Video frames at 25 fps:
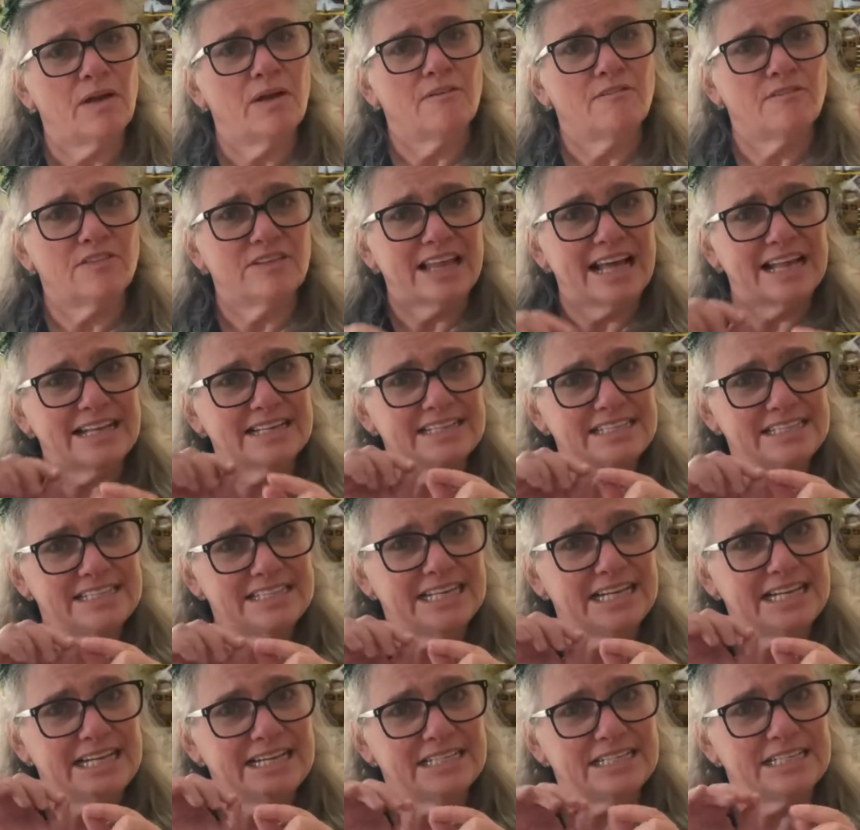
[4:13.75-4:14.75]
for that
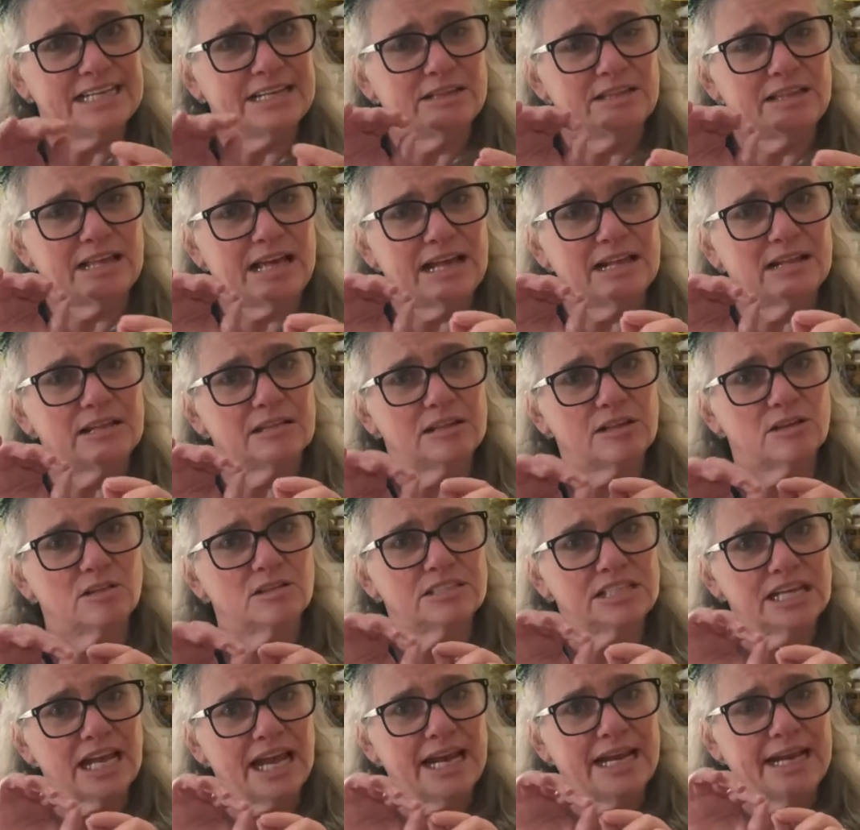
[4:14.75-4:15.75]
seed, that little
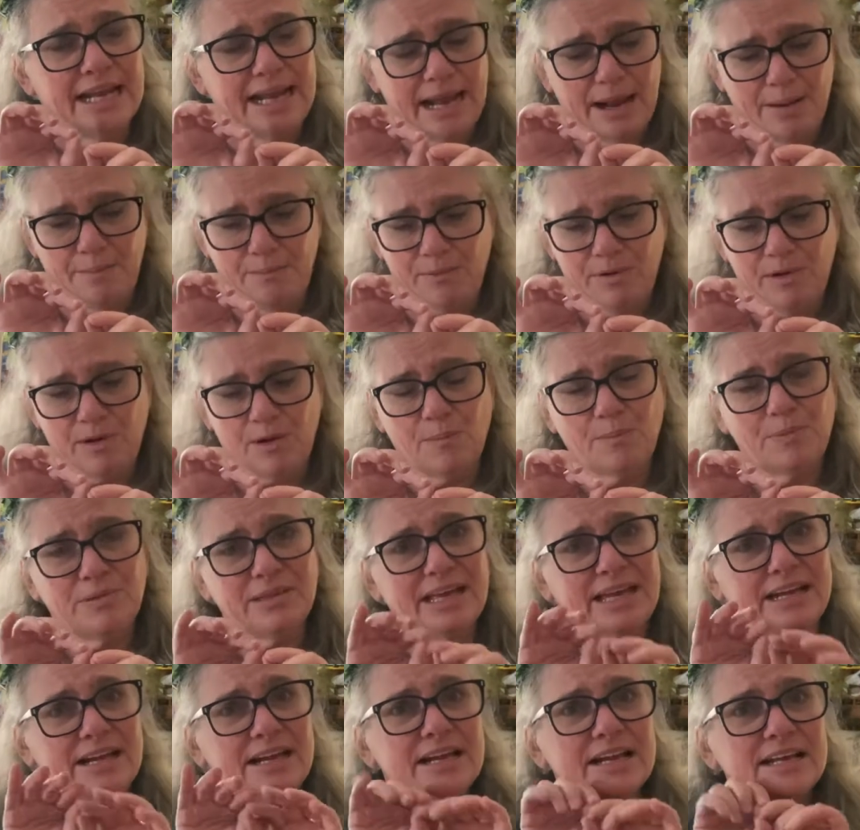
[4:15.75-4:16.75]
tiny embryo
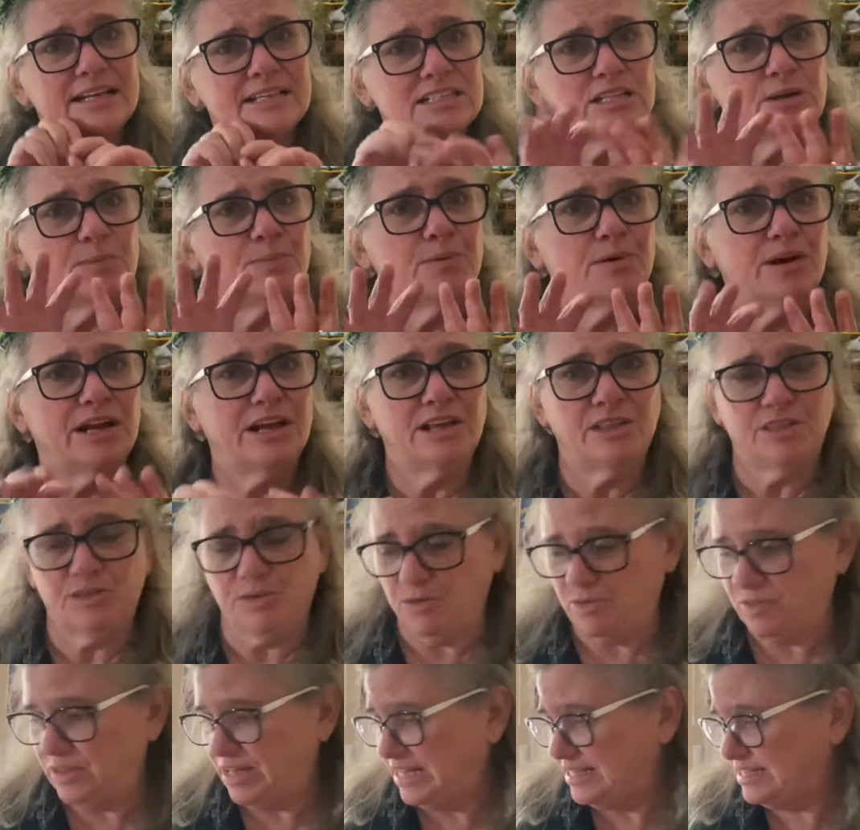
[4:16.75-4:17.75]
plant to break
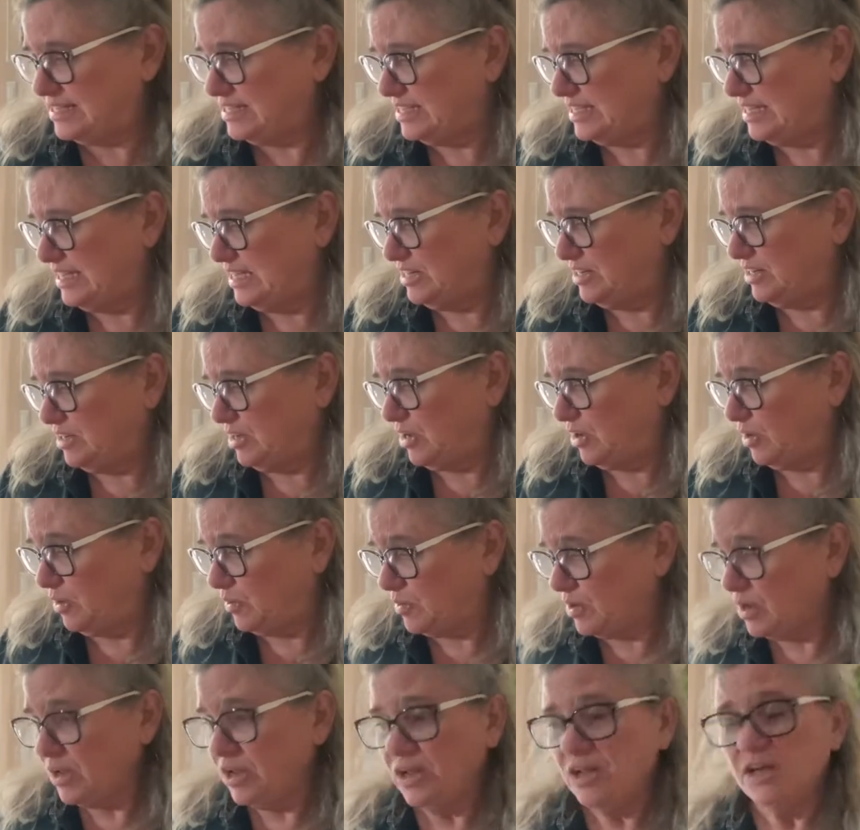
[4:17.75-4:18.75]
through that seed
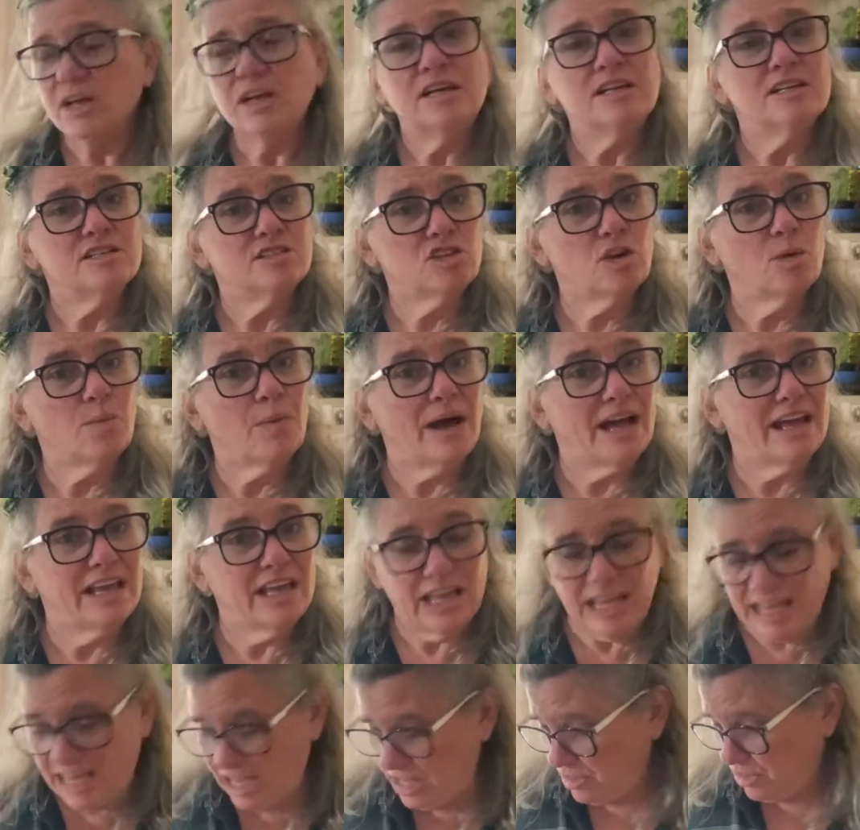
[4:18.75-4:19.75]
coat. So by
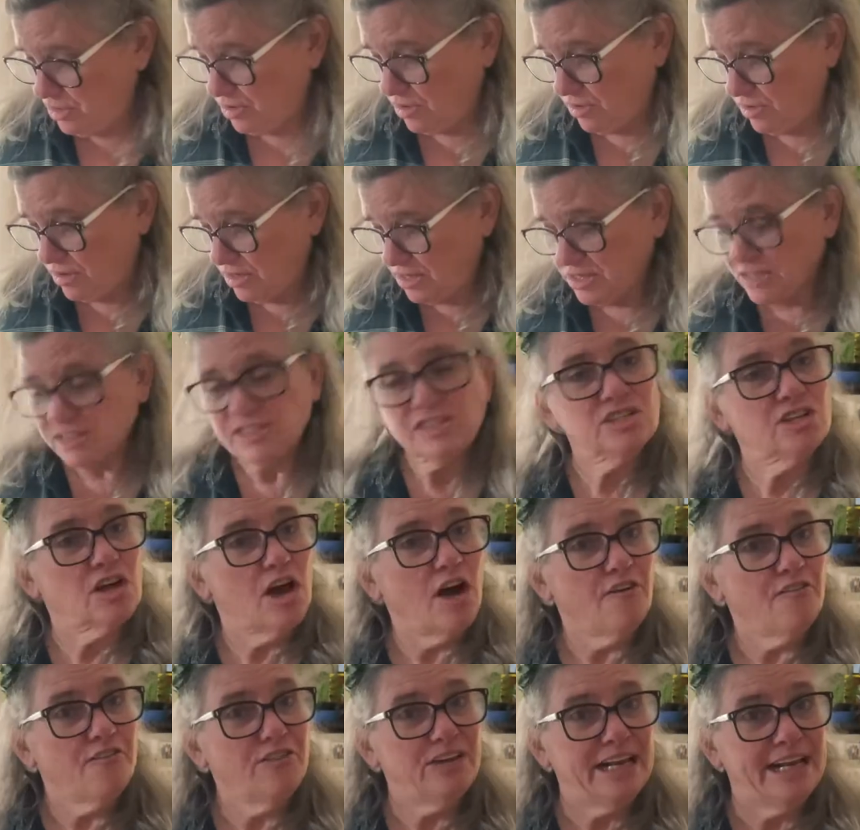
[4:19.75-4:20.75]
either
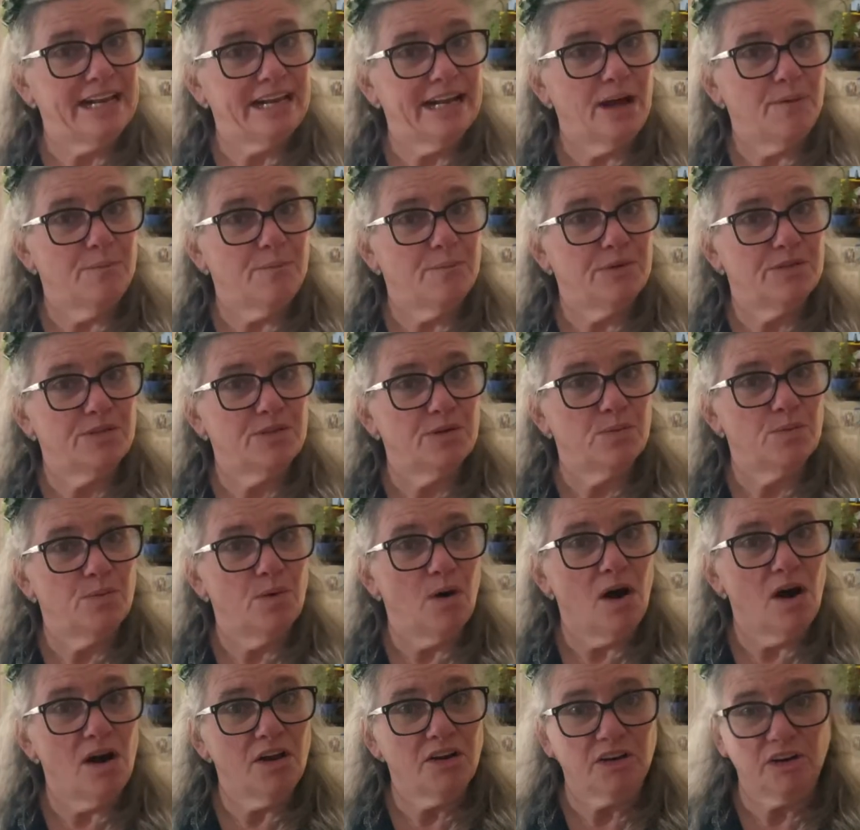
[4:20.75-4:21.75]
softening it up with the
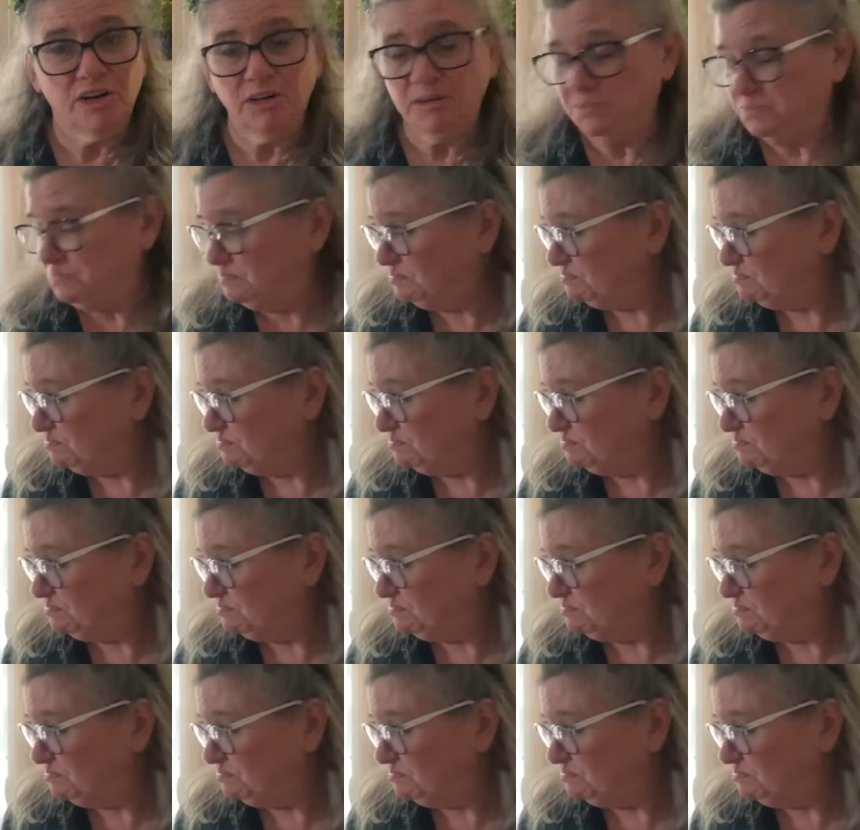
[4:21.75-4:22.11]
water